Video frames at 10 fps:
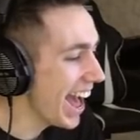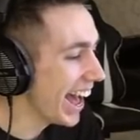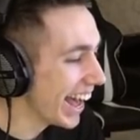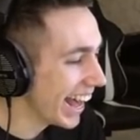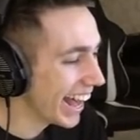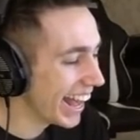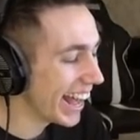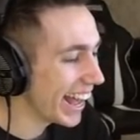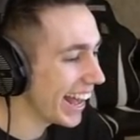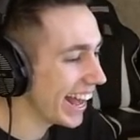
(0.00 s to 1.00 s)
straight fully.
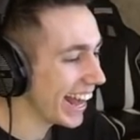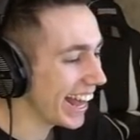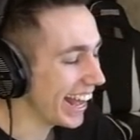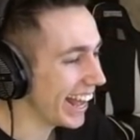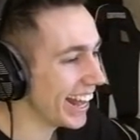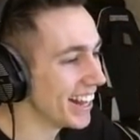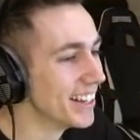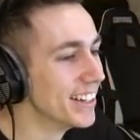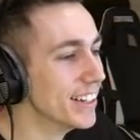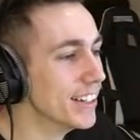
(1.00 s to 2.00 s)
Josh,
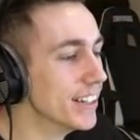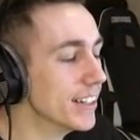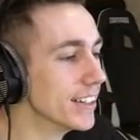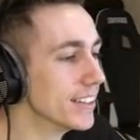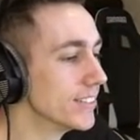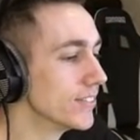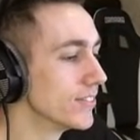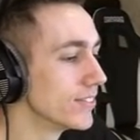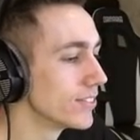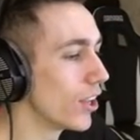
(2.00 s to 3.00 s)
once No, I it- wait
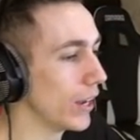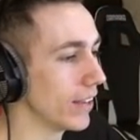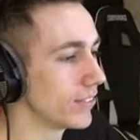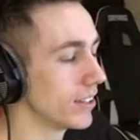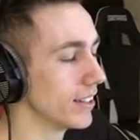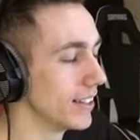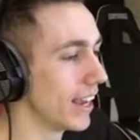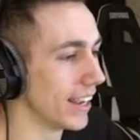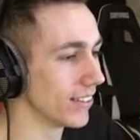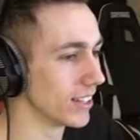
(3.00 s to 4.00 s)
until it's straight to- fully, yeah,
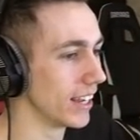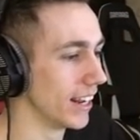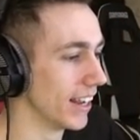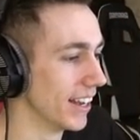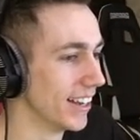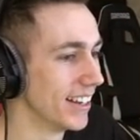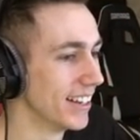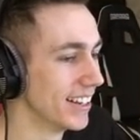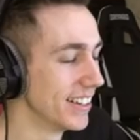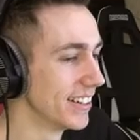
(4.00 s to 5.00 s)
by the time I'm shot,
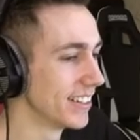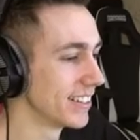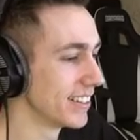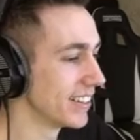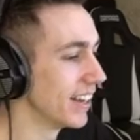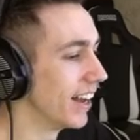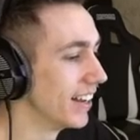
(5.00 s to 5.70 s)
it just it's already before.